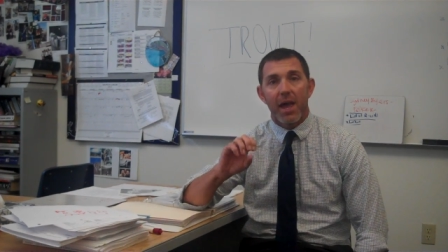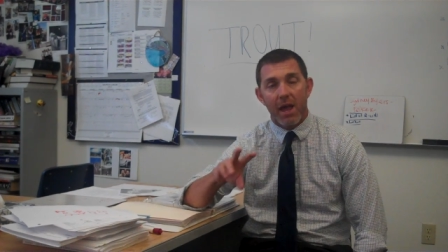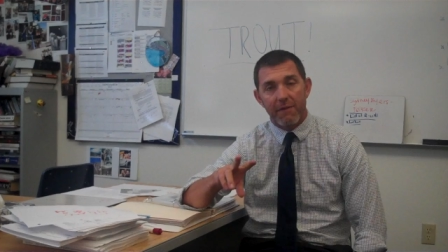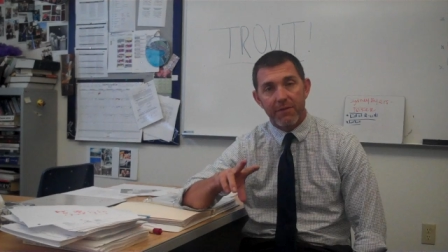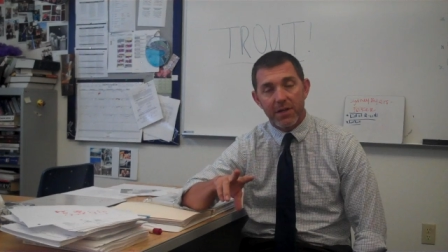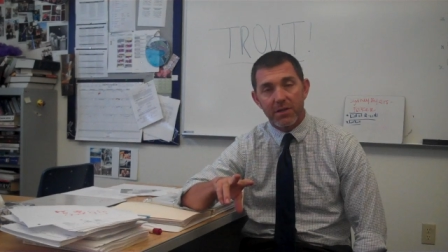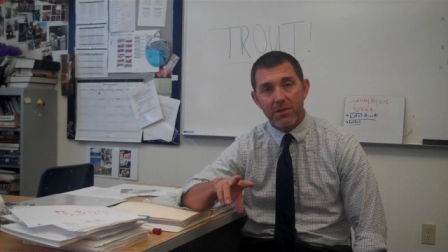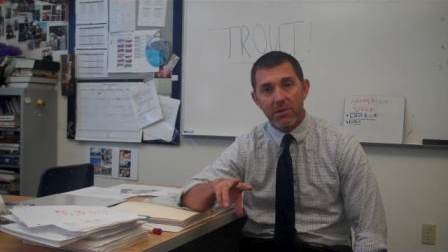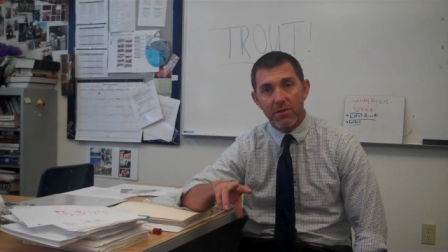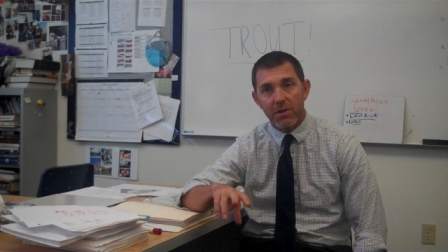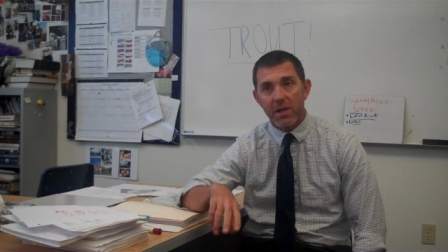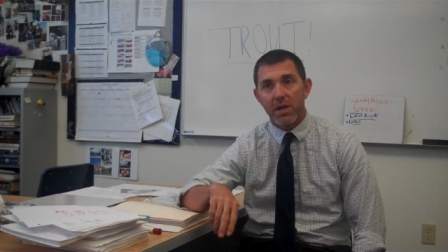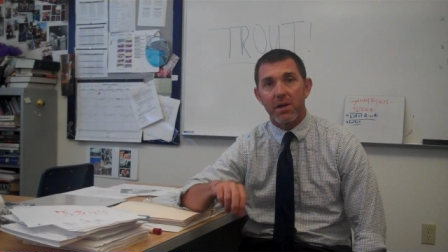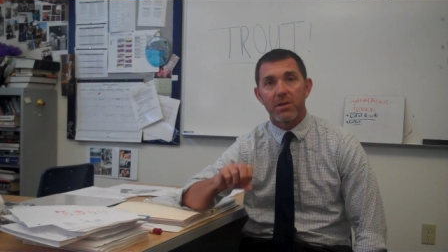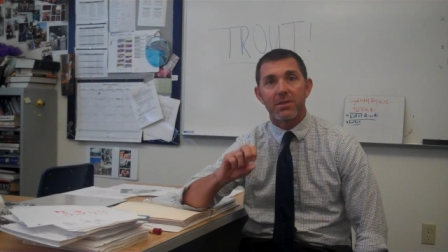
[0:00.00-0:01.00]
Every two
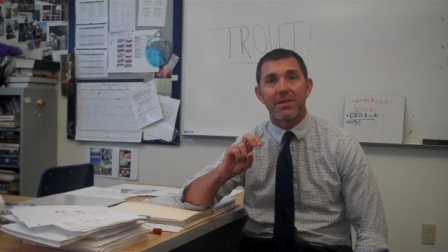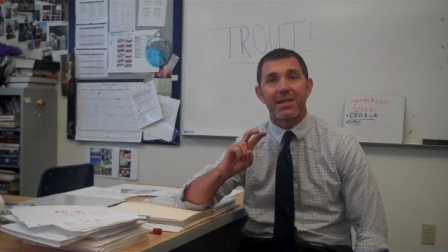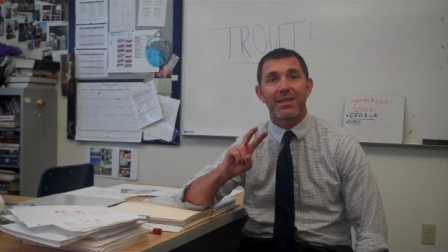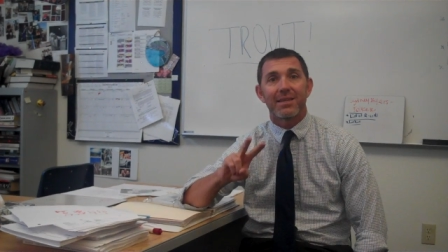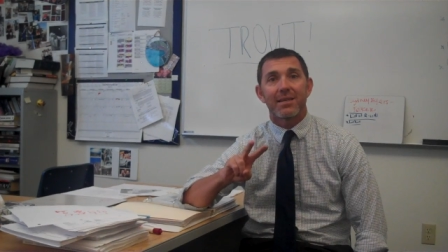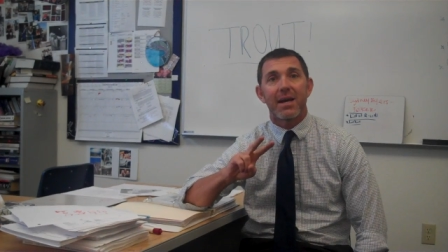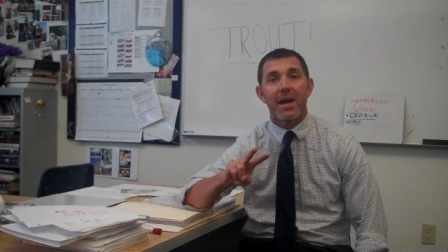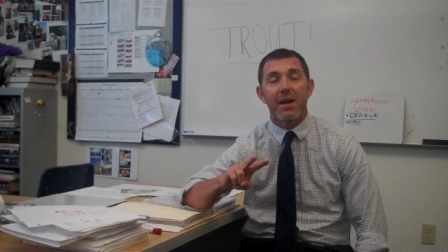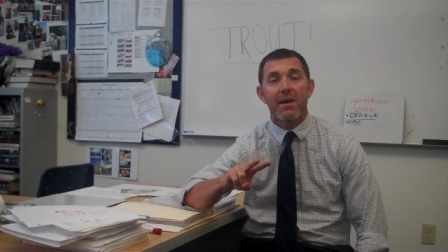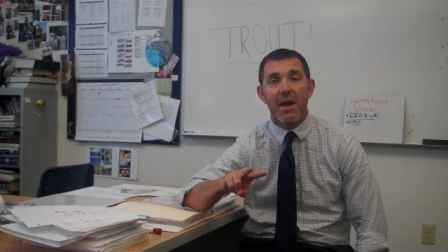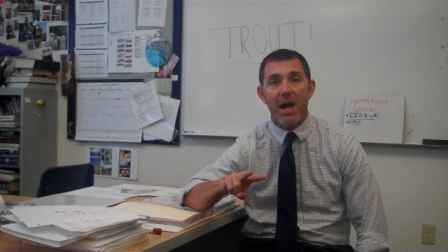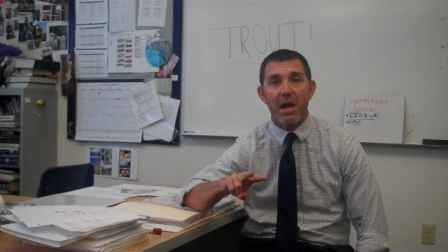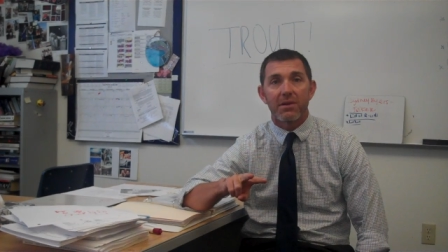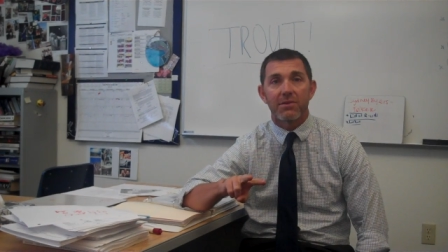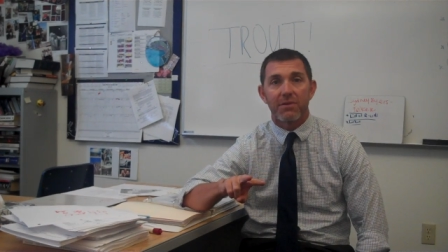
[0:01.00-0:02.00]
years, the entire
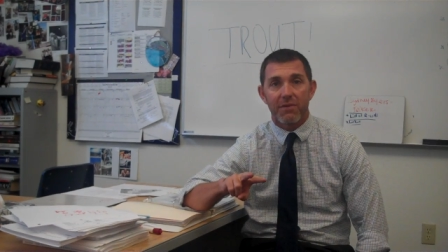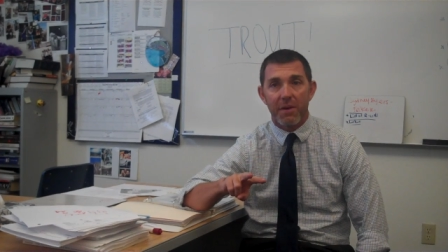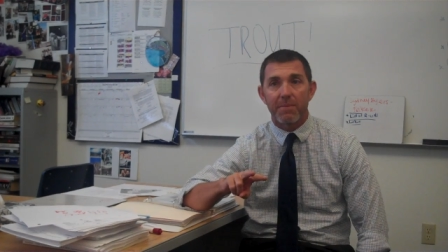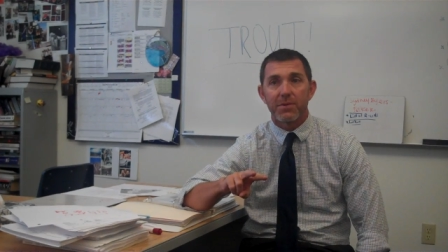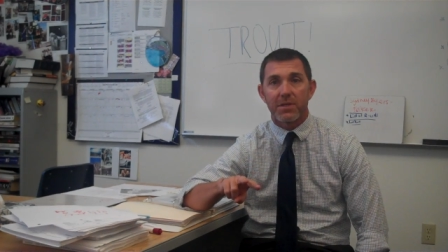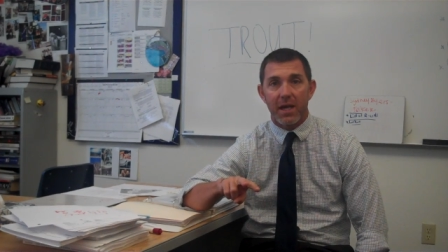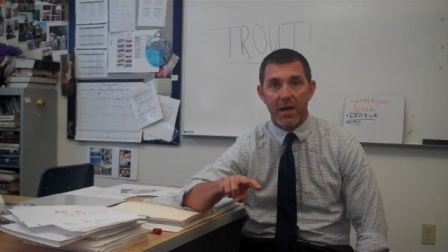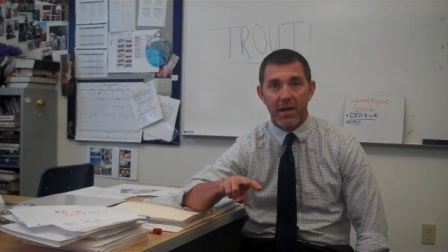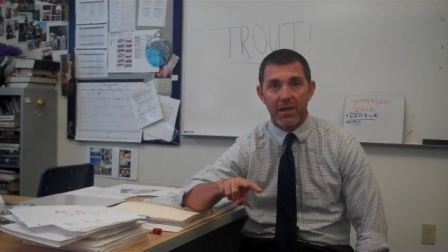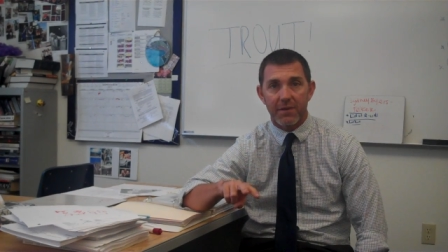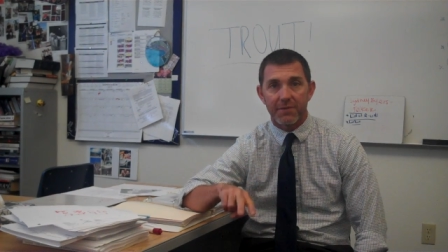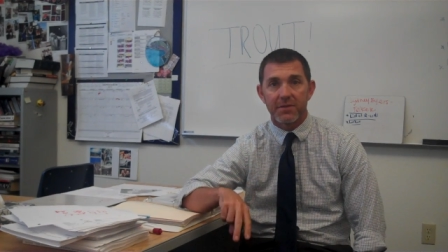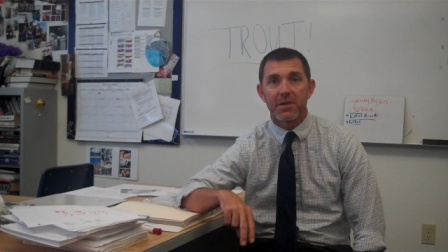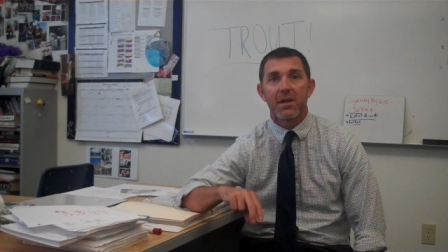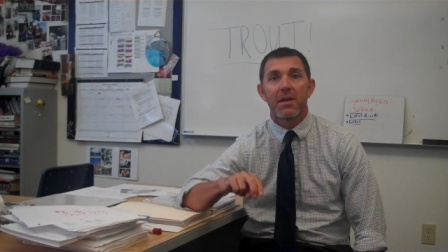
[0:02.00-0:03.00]
House of
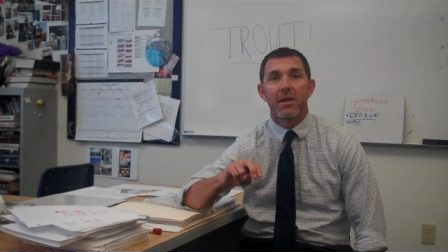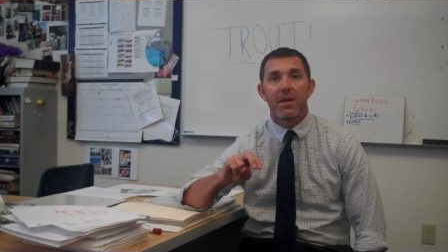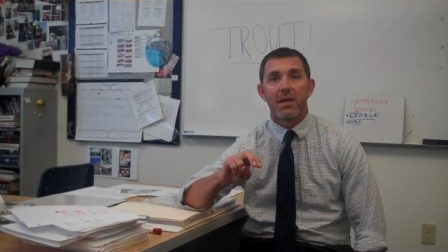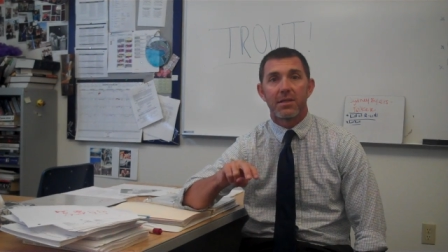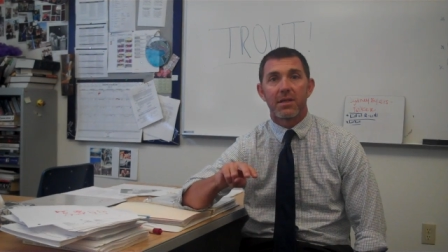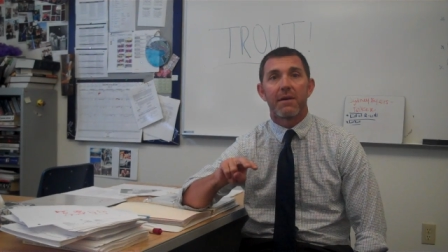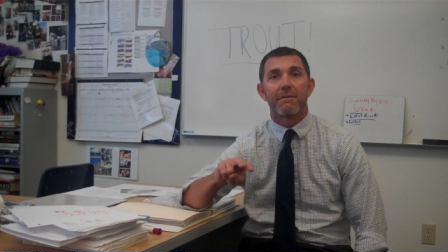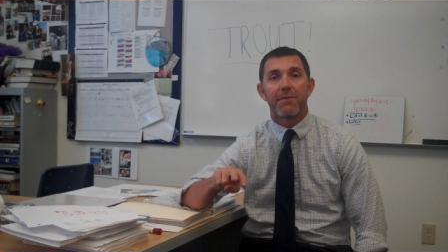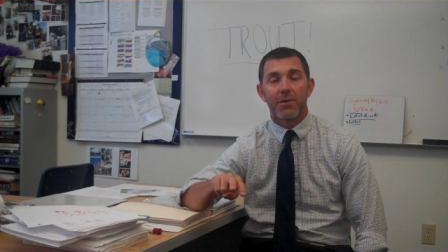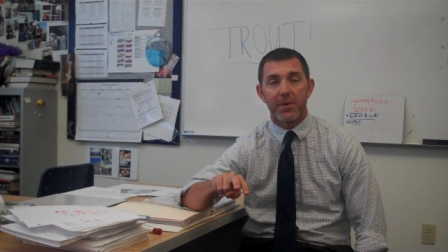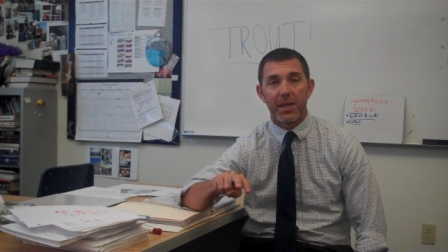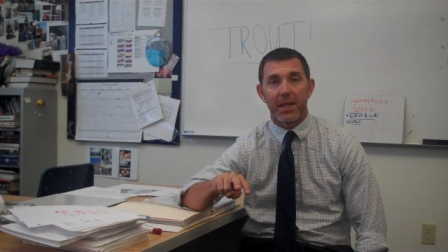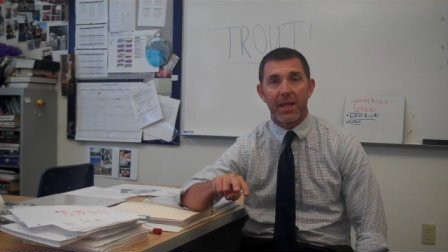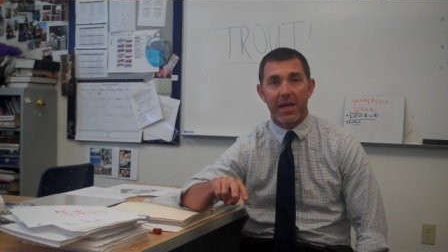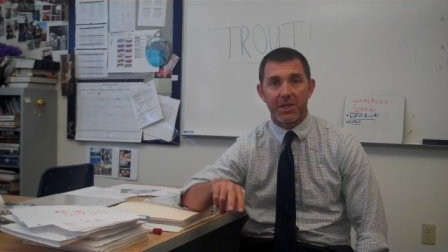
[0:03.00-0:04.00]
Representatives is up for
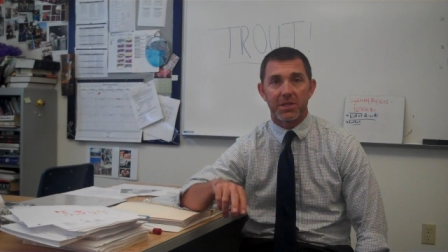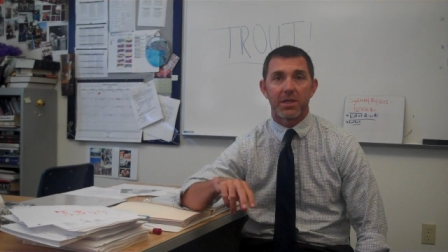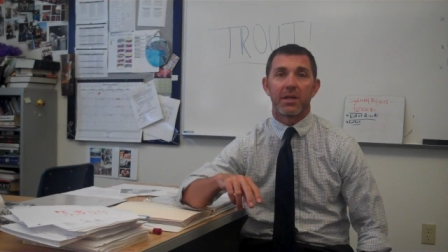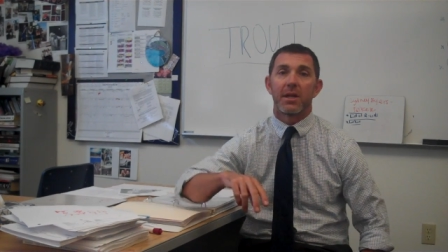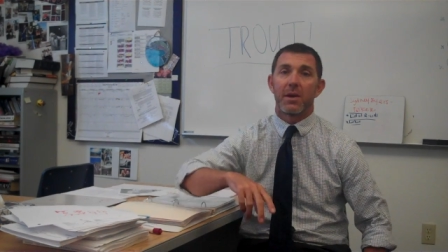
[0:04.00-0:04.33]
reelection.